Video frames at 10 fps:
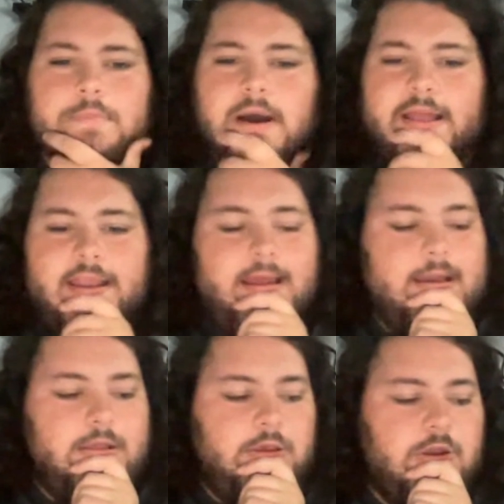But,
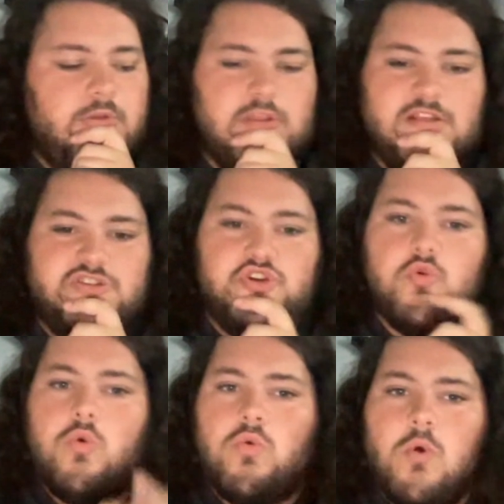
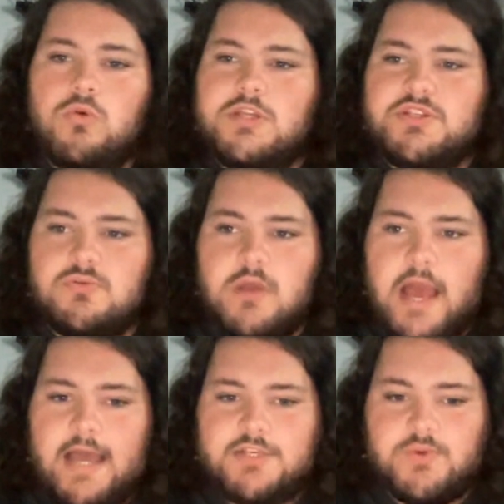only two
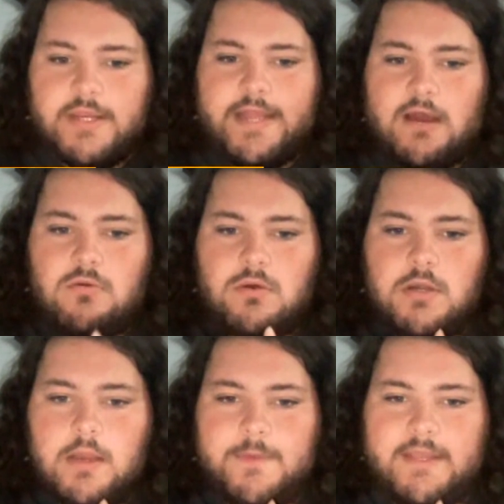guys right now
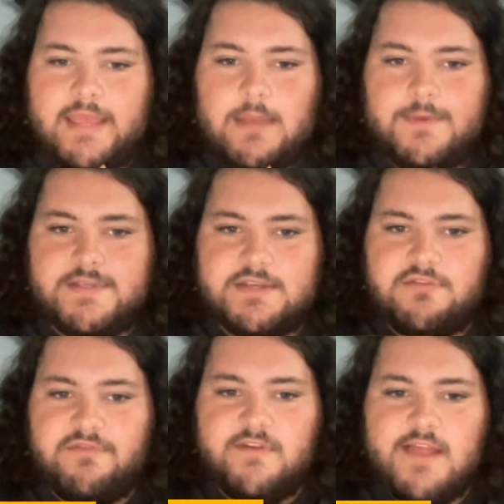coming to campus, and
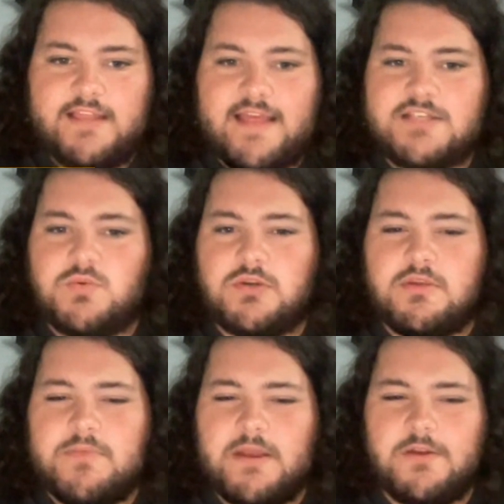you feel like that's one of
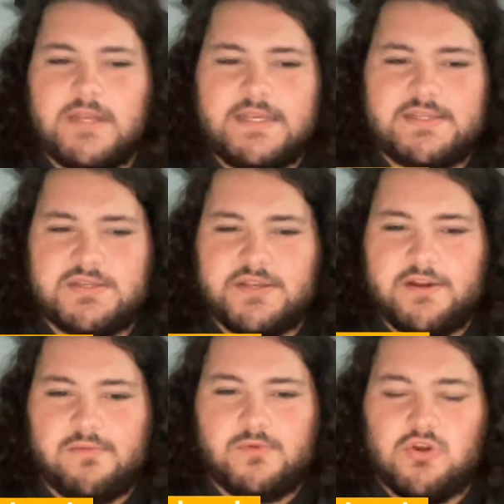the bigger needs this
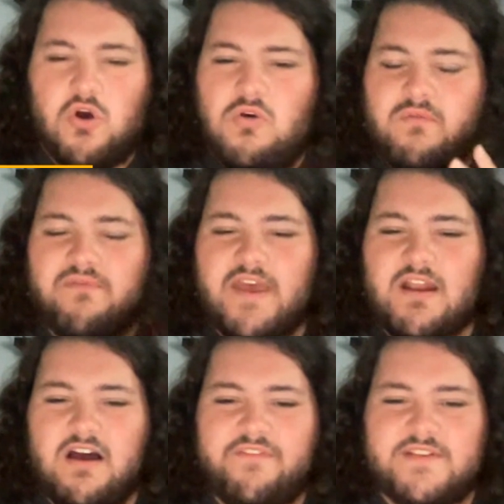year with the whole
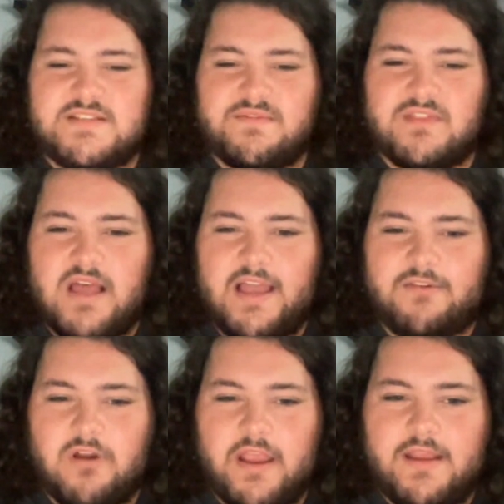vet offensive
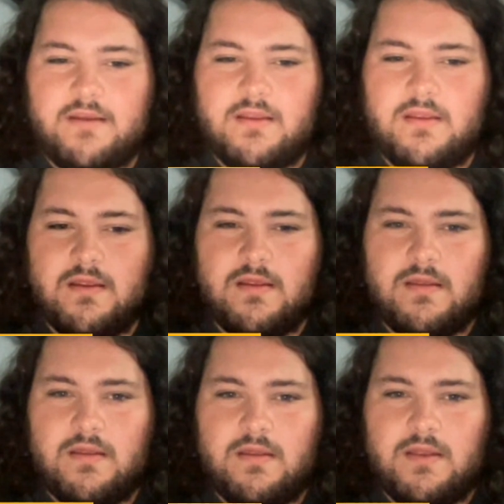line, right?
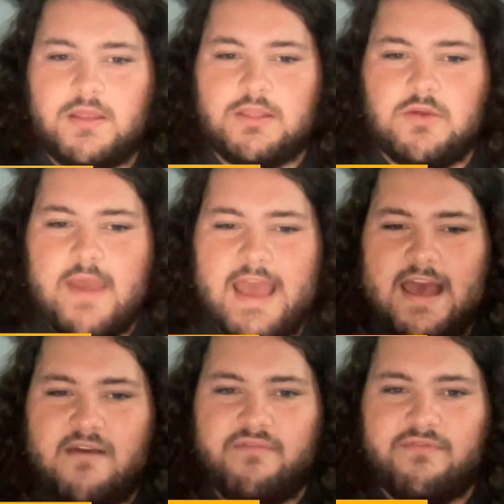You
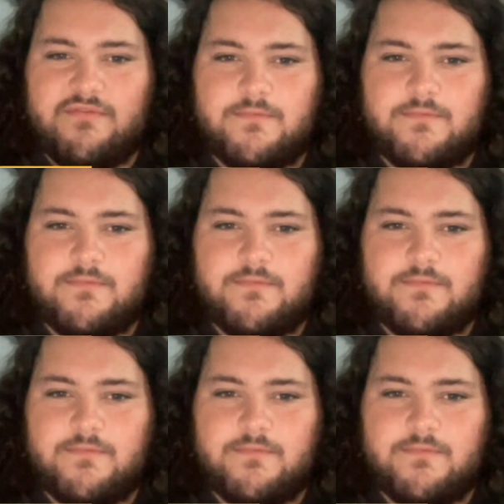have